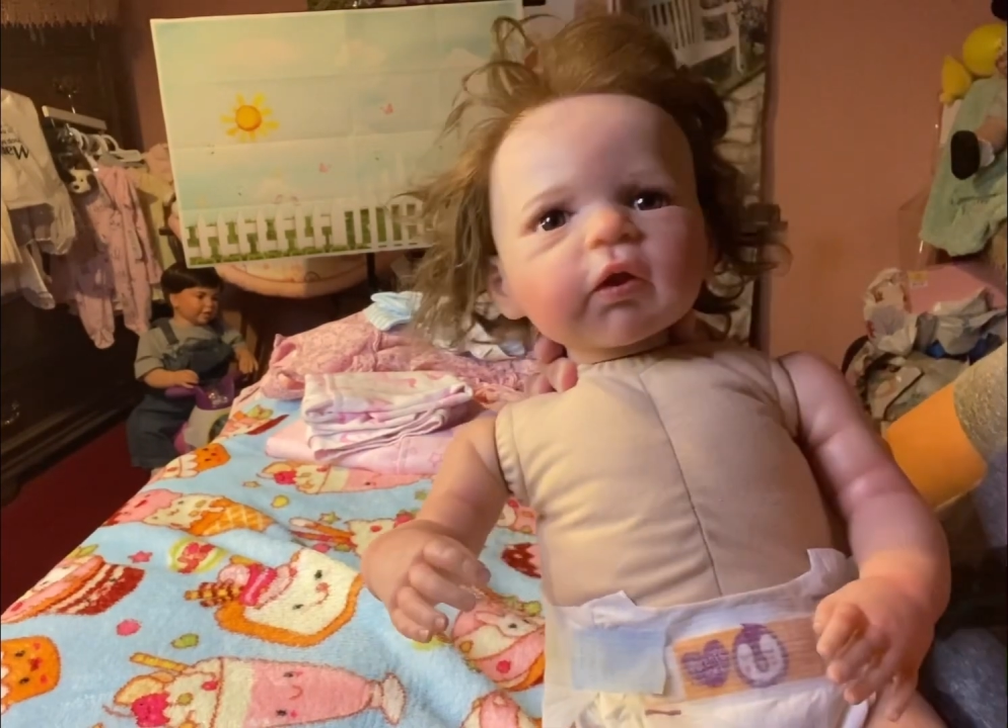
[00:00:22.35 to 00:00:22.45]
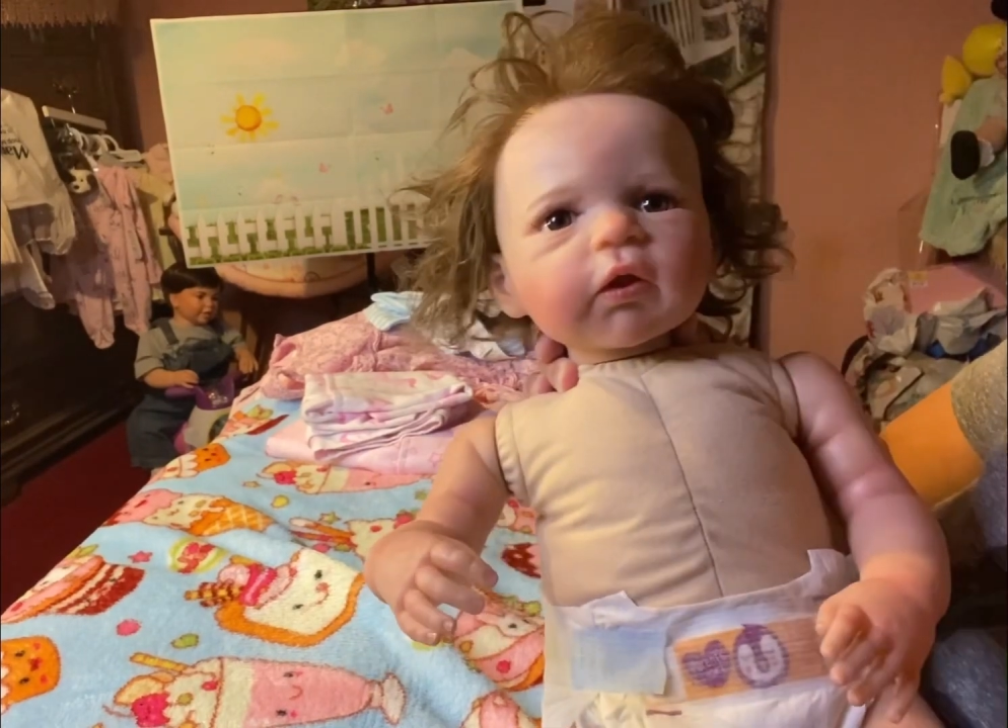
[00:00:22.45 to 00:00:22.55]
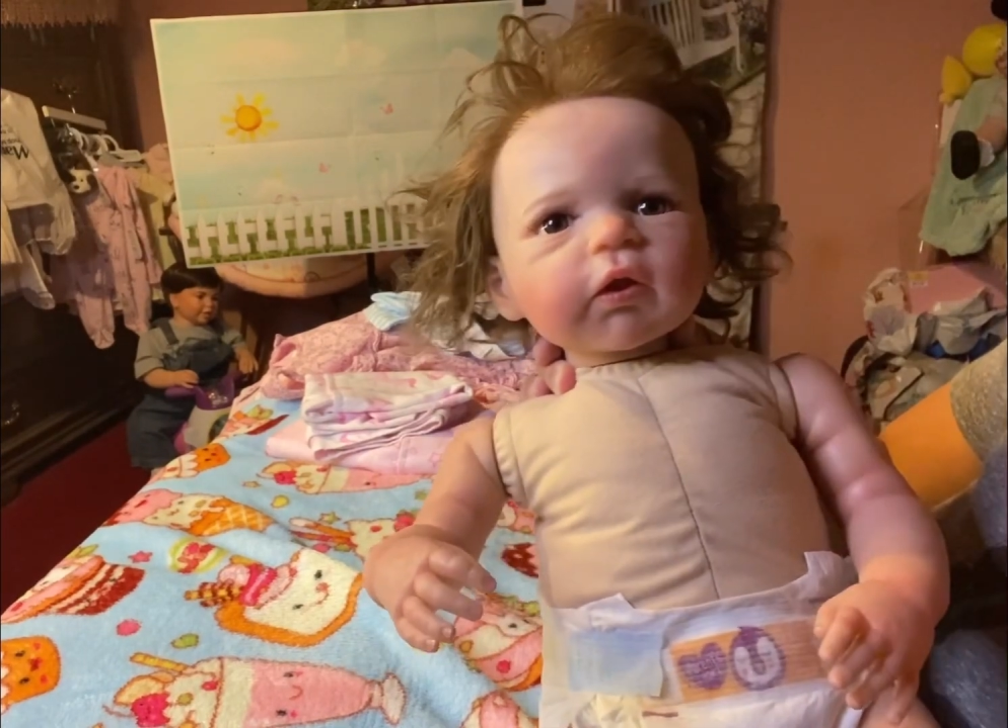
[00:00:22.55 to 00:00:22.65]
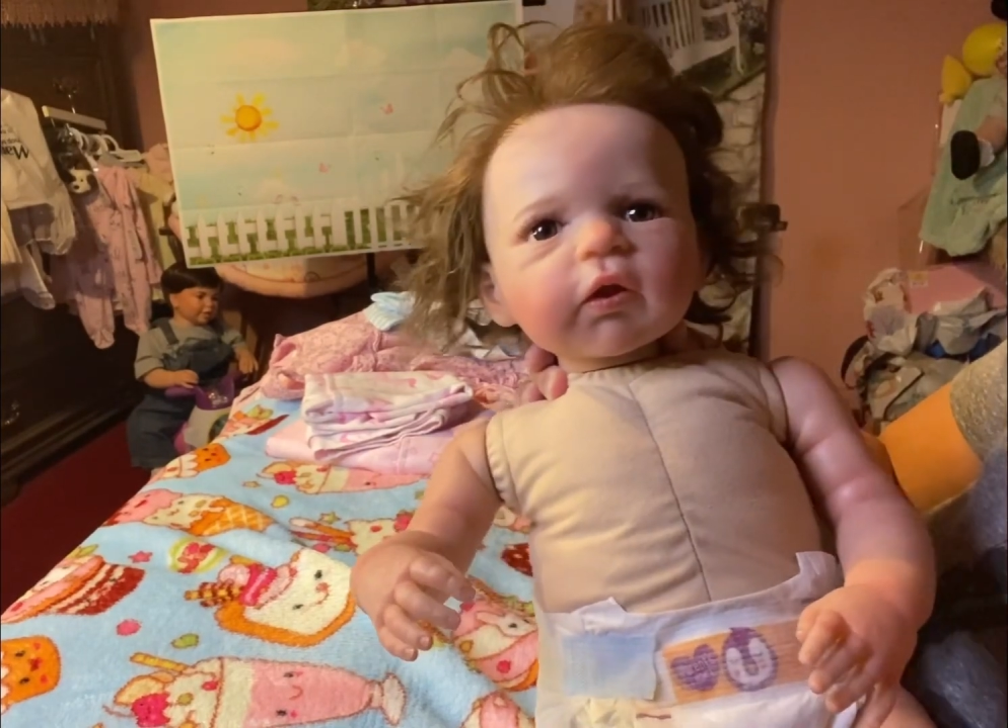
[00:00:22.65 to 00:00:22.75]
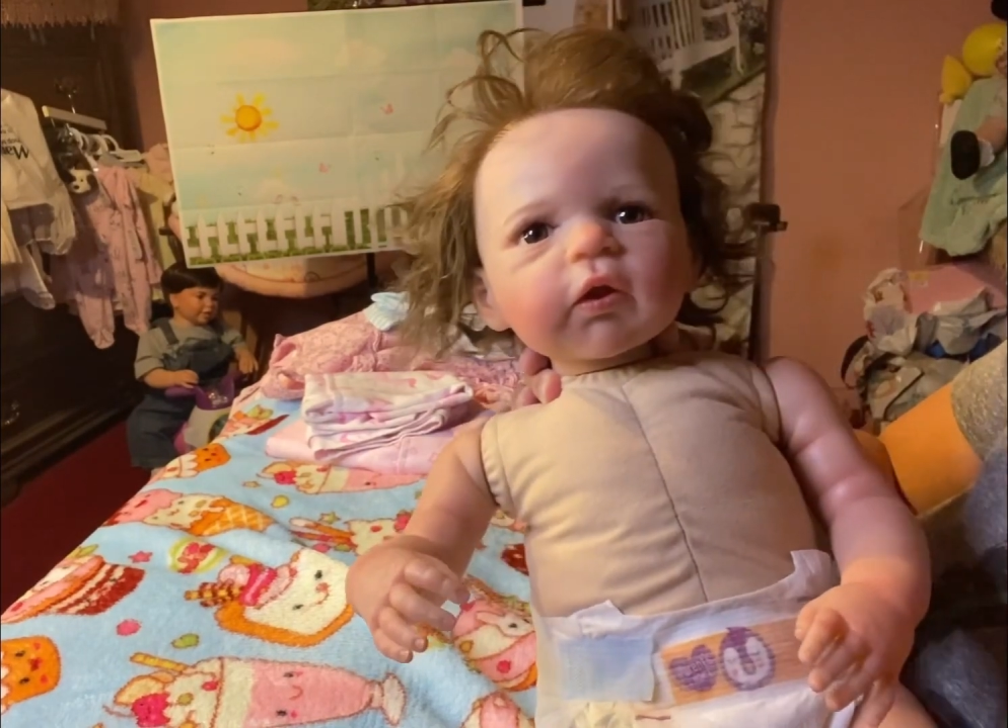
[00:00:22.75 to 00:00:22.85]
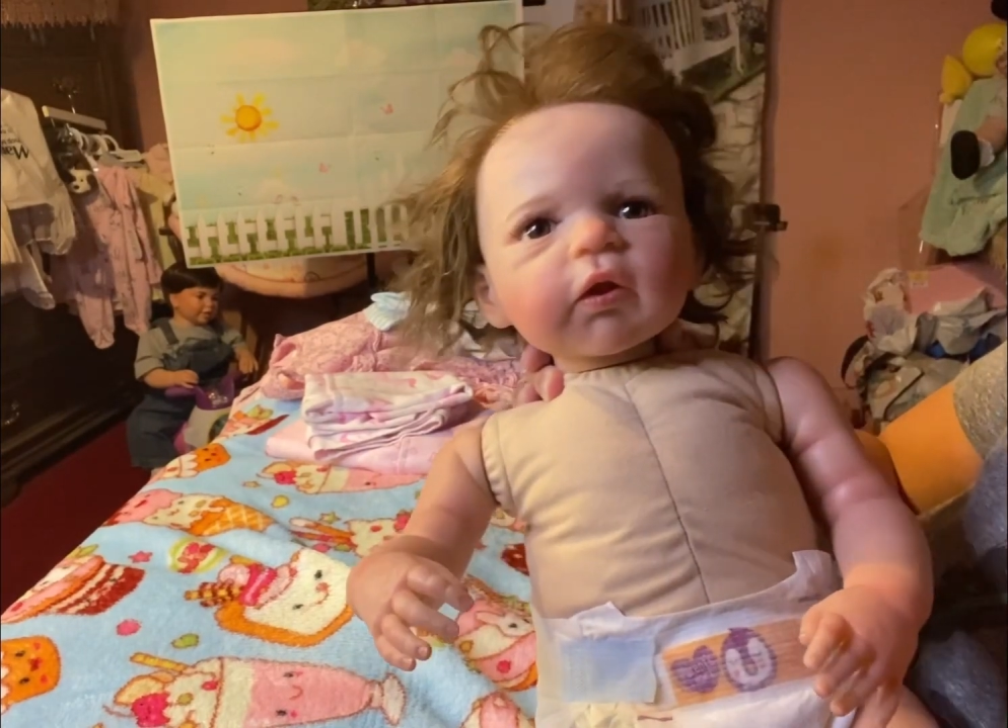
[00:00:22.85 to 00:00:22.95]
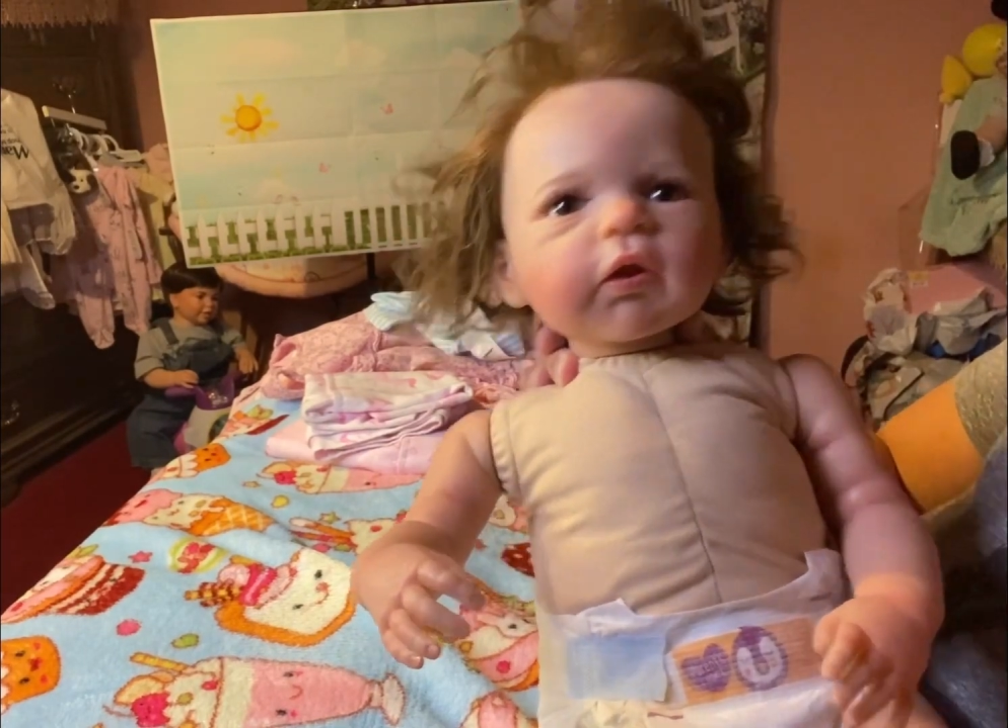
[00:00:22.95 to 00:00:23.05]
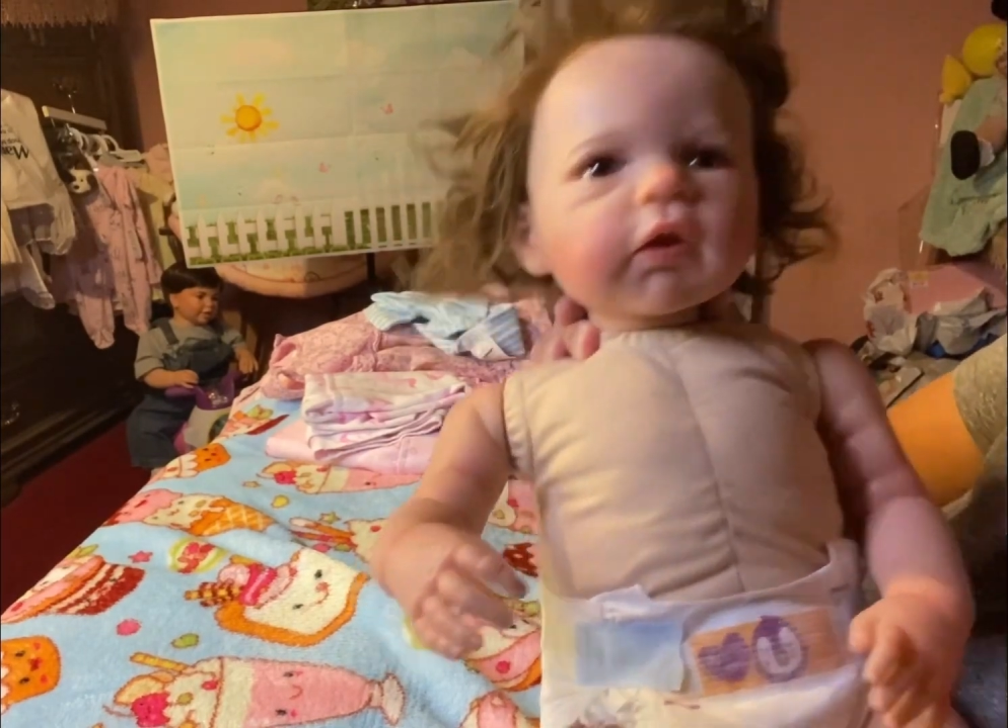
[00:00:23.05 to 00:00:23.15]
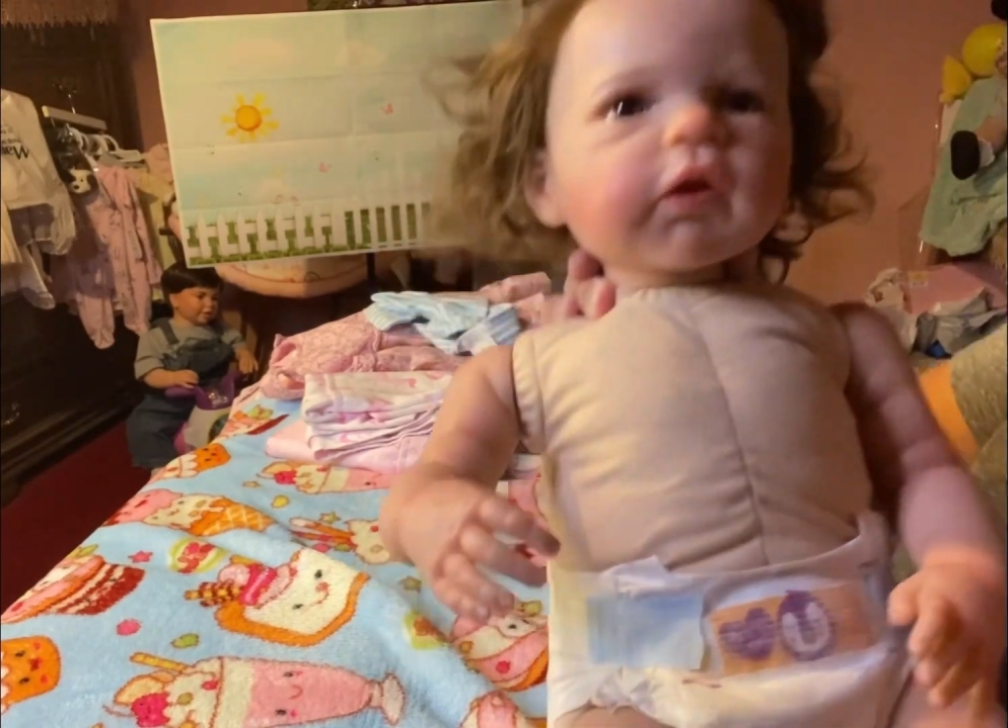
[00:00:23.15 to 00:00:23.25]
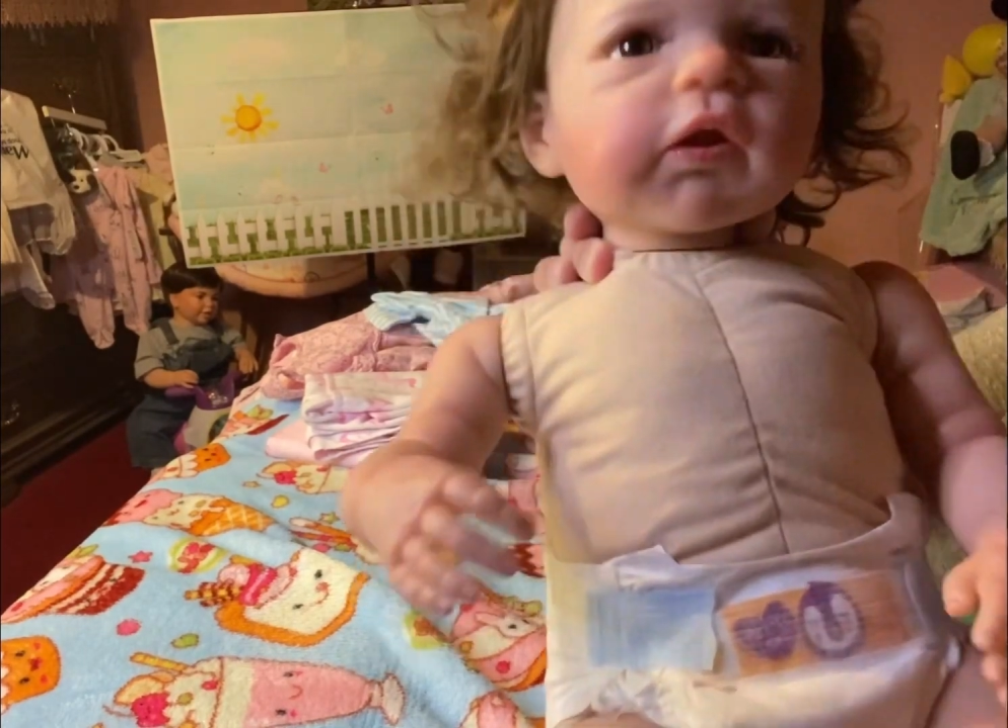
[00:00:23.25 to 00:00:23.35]
out
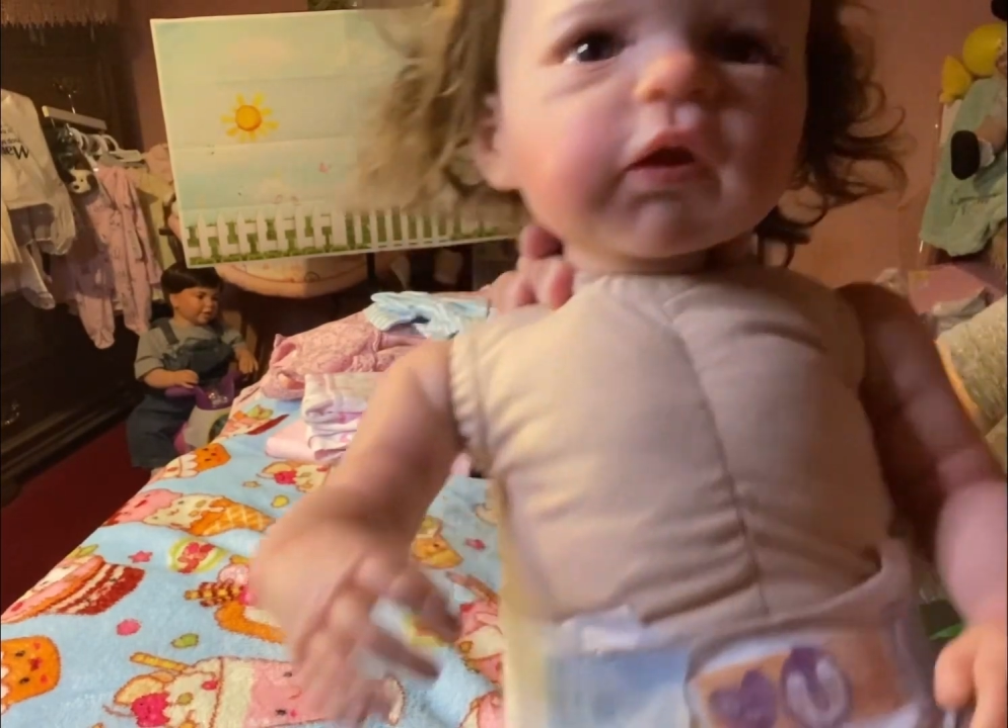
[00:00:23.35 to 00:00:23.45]
her